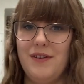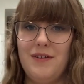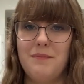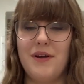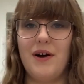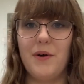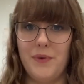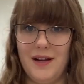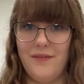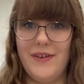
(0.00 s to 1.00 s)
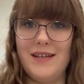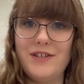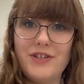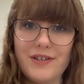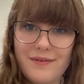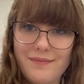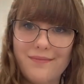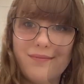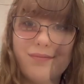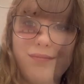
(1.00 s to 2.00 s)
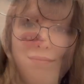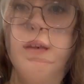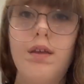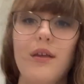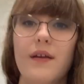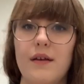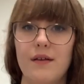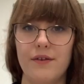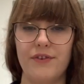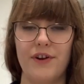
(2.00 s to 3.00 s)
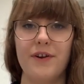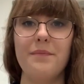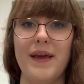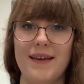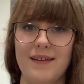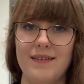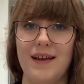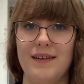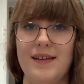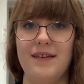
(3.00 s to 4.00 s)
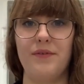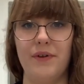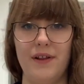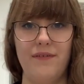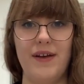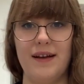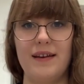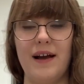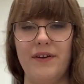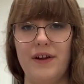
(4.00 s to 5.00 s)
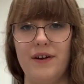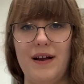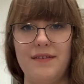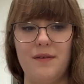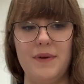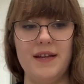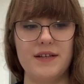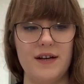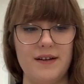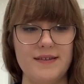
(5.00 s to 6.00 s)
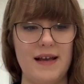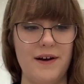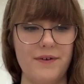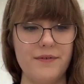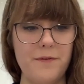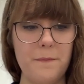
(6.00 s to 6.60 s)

you can put on when you're finished. Certain baking techniques will affect how your recipe turns out.